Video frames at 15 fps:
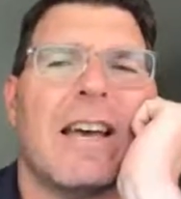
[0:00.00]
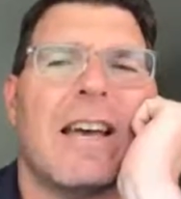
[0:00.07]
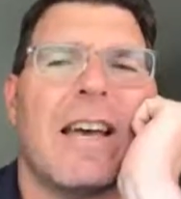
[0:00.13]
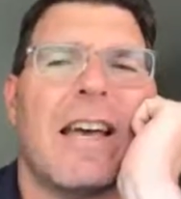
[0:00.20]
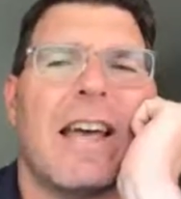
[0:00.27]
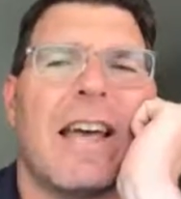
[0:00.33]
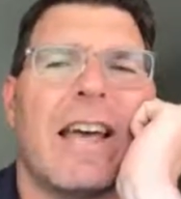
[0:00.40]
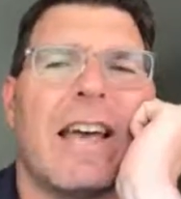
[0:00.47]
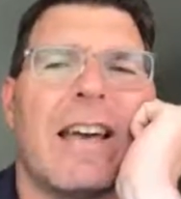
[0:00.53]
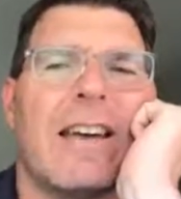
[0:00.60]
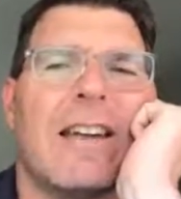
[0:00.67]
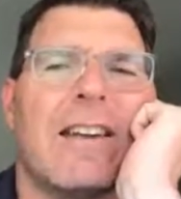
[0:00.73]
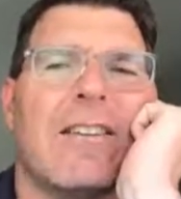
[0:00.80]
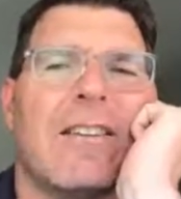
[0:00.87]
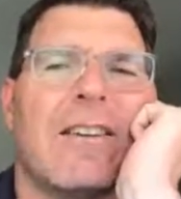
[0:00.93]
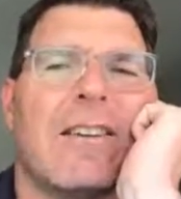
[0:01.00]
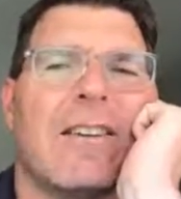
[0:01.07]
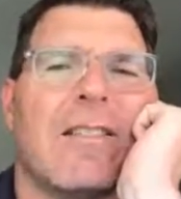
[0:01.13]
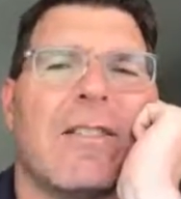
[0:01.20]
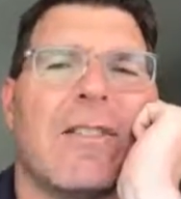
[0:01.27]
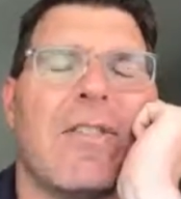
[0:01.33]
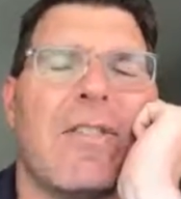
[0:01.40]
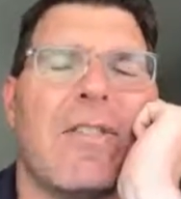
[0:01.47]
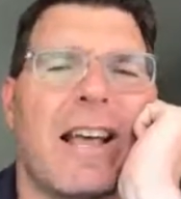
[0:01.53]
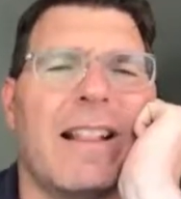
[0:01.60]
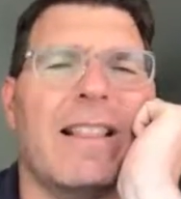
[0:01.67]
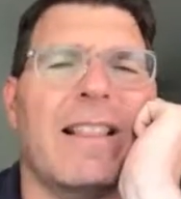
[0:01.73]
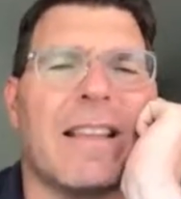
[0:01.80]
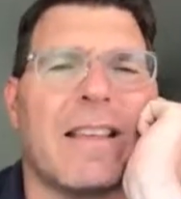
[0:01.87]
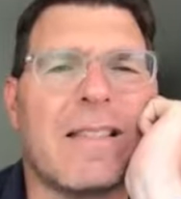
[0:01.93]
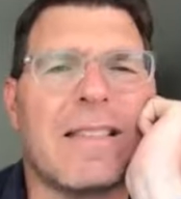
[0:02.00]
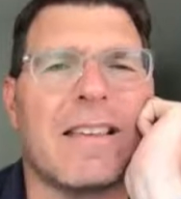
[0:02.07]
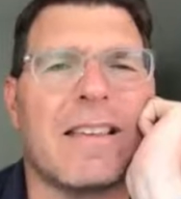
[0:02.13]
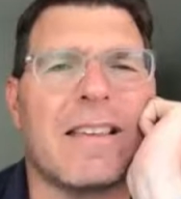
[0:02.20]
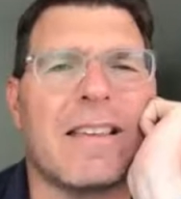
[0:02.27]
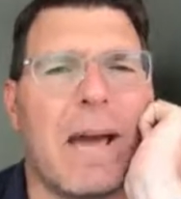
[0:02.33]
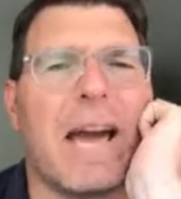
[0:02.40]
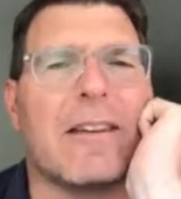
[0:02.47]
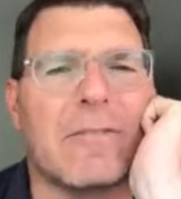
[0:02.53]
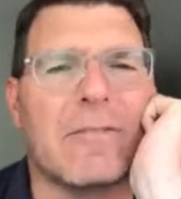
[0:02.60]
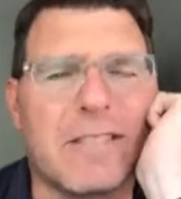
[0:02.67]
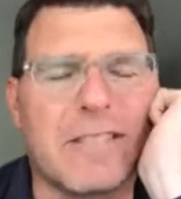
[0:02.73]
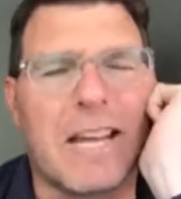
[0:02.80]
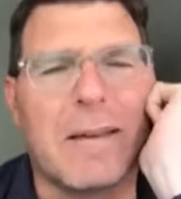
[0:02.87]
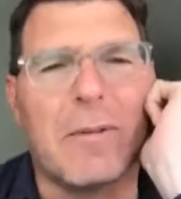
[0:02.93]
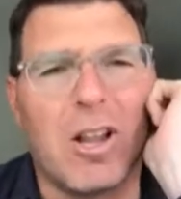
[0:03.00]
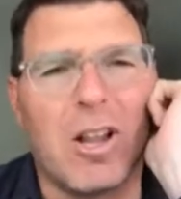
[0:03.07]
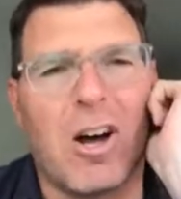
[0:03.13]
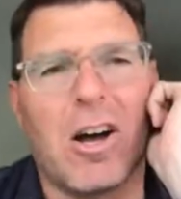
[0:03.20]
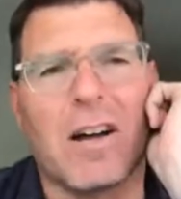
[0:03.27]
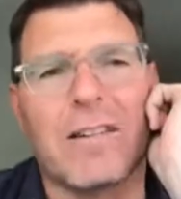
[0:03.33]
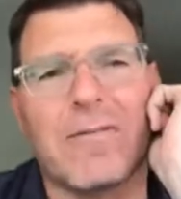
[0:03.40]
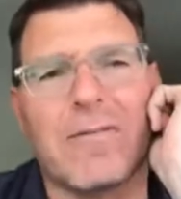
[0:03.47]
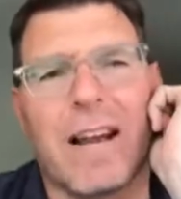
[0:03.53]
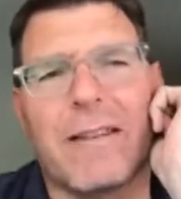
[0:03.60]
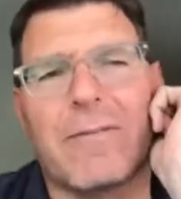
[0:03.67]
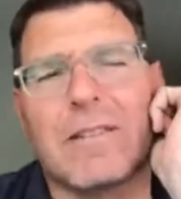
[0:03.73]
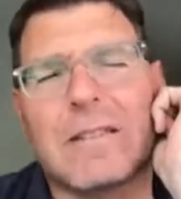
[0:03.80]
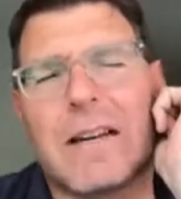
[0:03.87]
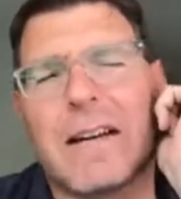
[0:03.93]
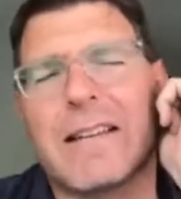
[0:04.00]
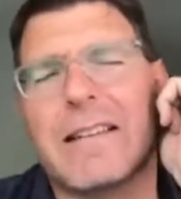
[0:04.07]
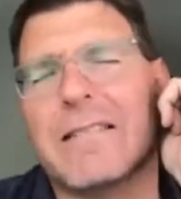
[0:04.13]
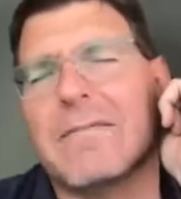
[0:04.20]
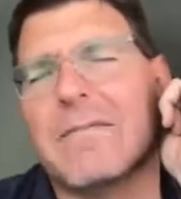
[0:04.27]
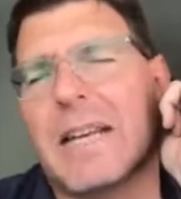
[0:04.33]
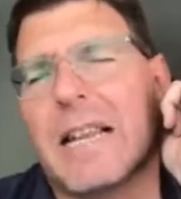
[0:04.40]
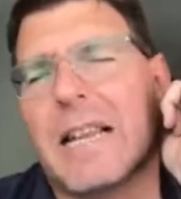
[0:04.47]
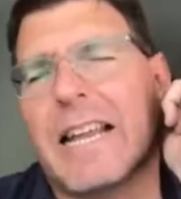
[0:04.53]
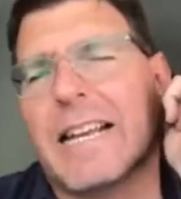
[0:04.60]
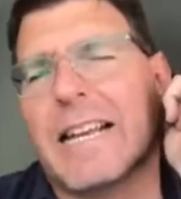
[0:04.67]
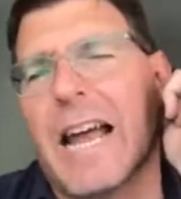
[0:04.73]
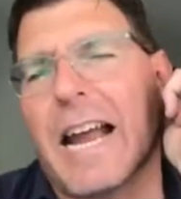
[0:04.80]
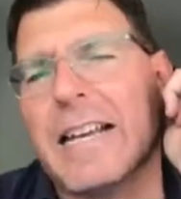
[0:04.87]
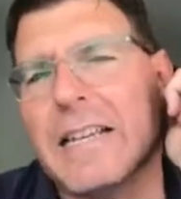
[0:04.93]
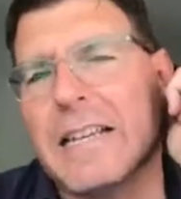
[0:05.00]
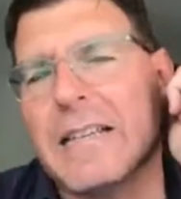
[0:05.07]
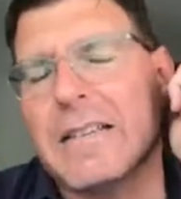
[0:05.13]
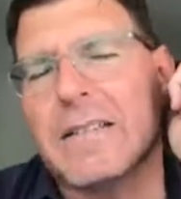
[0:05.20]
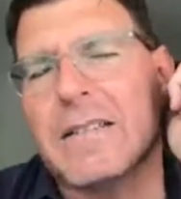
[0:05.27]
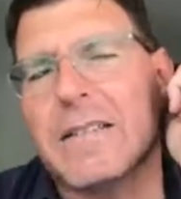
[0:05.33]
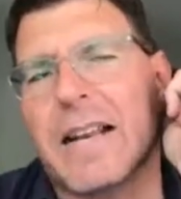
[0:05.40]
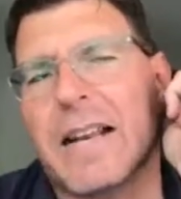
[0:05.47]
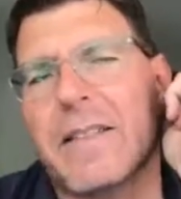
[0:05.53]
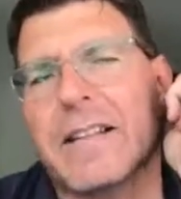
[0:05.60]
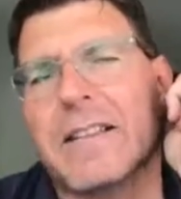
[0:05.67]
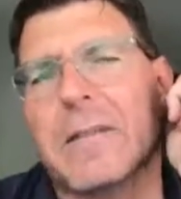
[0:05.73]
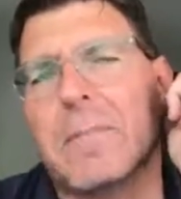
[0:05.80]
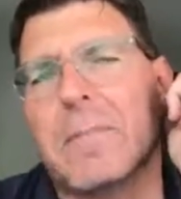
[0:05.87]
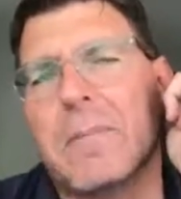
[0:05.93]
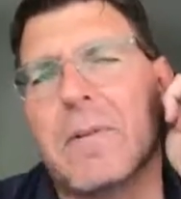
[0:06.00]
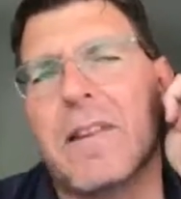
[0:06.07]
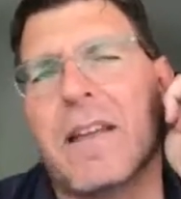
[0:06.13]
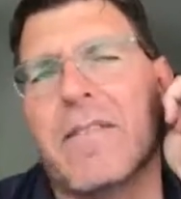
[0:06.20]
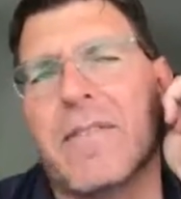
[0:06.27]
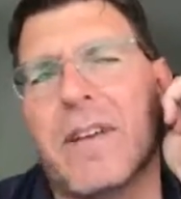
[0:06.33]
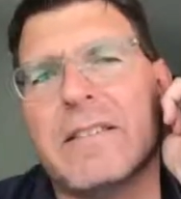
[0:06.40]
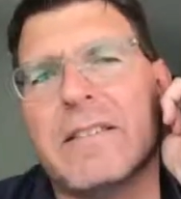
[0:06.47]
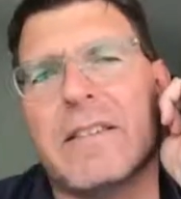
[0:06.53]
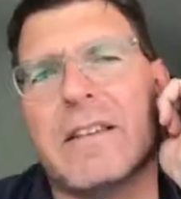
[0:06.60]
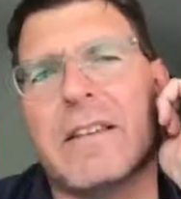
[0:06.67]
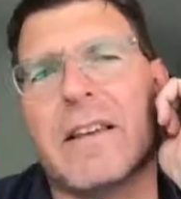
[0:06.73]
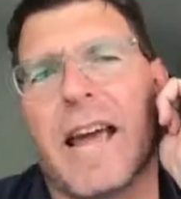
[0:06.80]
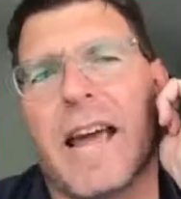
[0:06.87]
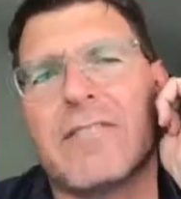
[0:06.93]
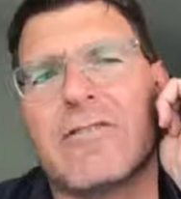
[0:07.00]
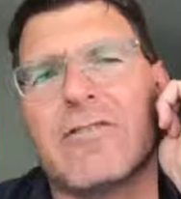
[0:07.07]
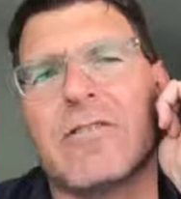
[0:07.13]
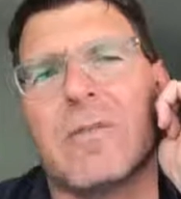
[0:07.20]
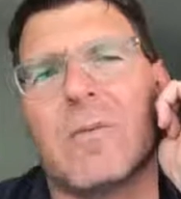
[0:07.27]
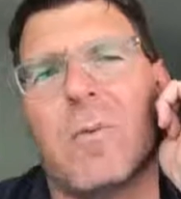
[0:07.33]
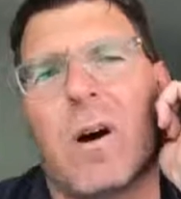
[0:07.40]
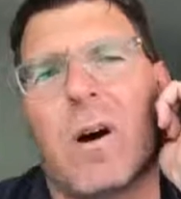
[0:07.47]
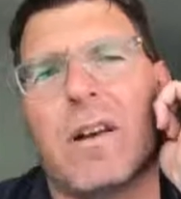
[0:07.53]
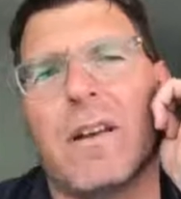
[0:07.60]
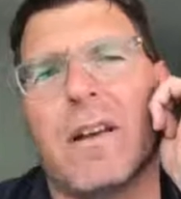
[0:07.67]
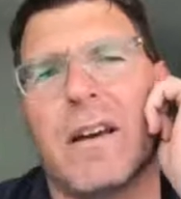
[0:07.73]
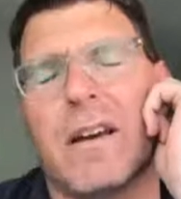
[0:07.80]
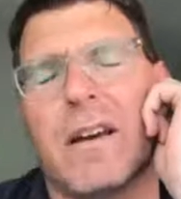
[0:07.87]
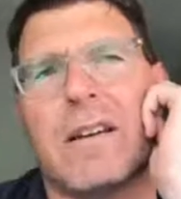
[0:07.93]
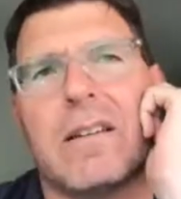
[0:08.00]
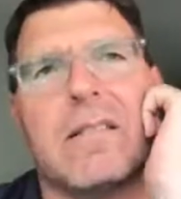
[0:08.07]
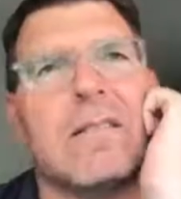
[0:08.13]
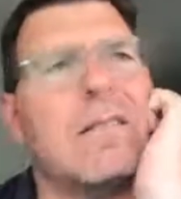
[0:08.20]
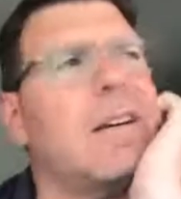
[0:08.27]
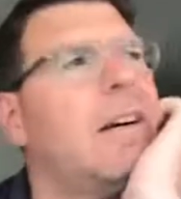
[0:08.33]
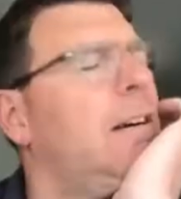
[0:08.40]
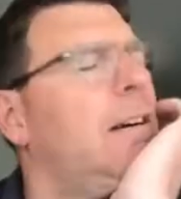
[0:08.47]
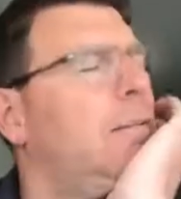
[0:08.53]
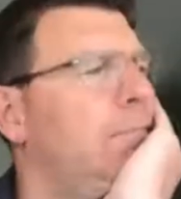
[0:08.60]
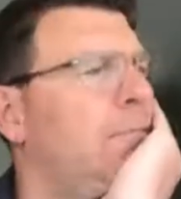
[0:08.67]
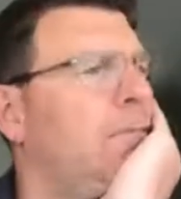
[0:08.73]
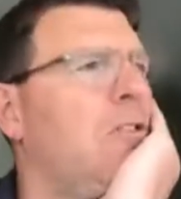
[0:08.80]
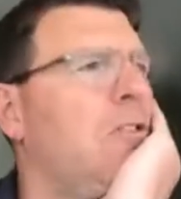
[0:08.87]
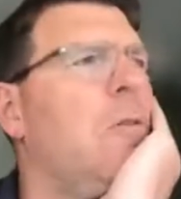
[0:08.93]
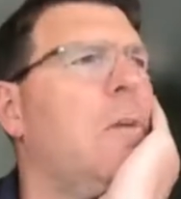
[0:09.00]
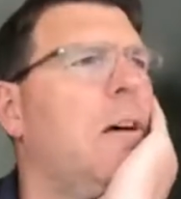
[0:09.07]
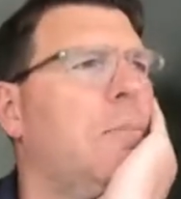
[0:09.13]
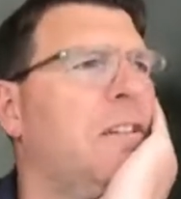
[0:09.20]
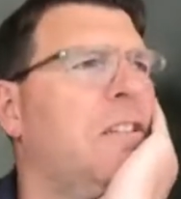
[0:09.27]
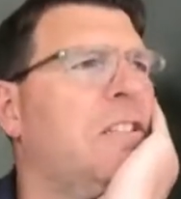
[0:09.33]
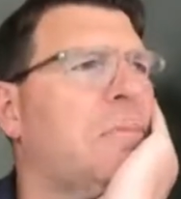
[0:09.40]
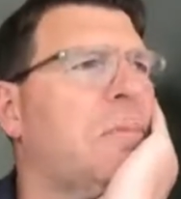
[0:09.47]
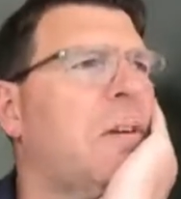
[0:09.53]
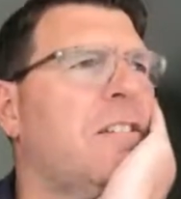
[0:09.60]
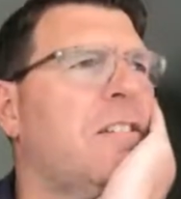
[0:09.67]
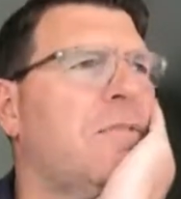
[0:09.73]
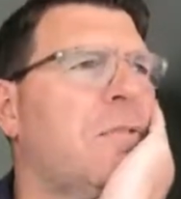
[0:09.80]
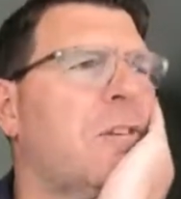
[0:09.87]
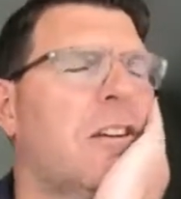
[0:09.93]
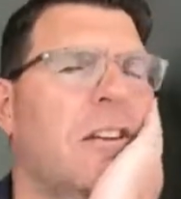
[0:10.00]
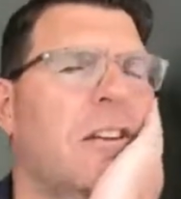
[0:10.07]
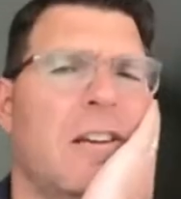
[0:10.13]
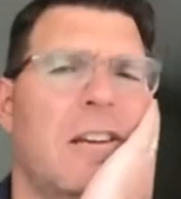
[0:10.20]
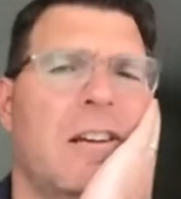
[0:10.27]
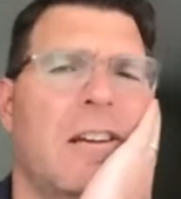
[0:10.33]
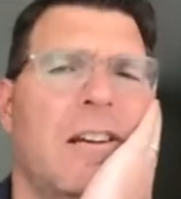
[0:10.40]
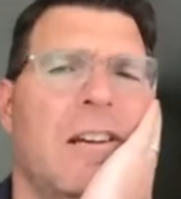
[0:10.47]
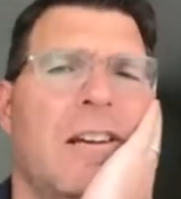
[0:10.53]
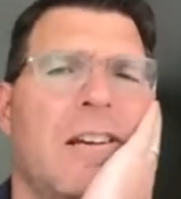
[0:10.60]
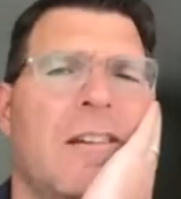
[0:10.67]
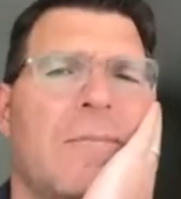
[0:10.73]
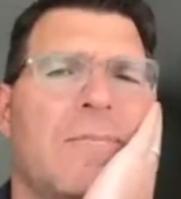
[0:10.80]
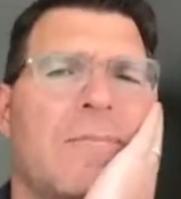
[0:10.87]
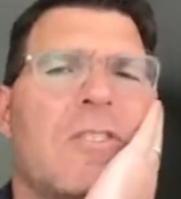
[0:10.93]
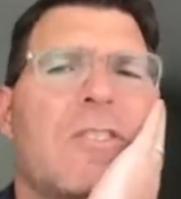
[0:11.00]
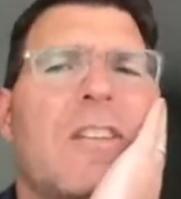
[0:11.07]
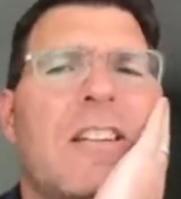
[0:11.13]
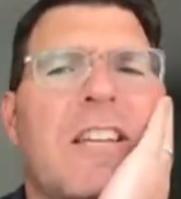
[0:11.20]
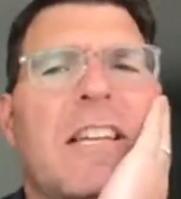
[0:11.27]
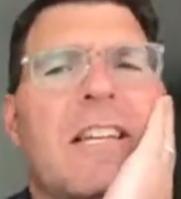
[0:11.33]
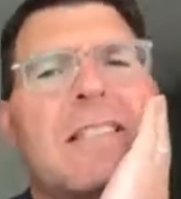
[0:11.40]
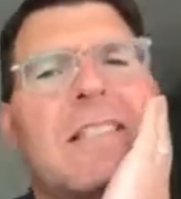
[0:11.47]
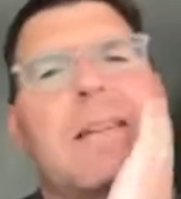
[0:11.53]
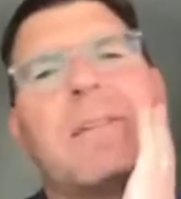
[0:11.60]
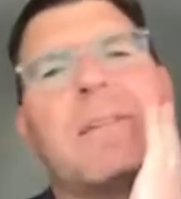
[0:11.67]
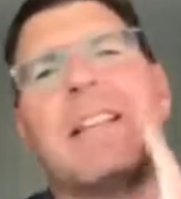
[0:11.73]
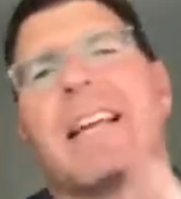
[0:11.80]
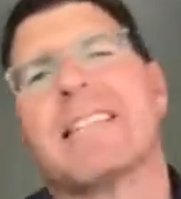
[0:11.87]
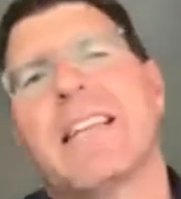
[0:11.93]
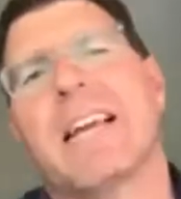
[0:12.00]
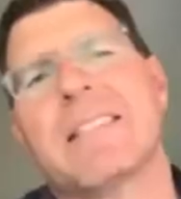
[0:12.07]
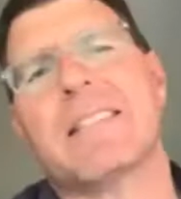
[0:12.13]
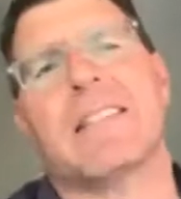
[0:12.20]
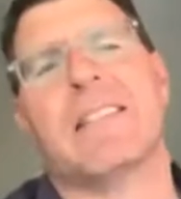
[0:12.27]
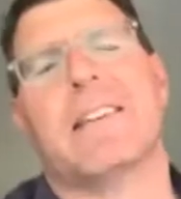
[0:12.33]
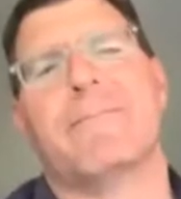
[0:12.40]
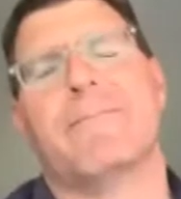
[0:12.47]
And then lithium batteries came along, right? We're talking mid to late 90s. And I think the people that invented it actually won a Nobel Peace Prize for it. So then you get something like Tesla.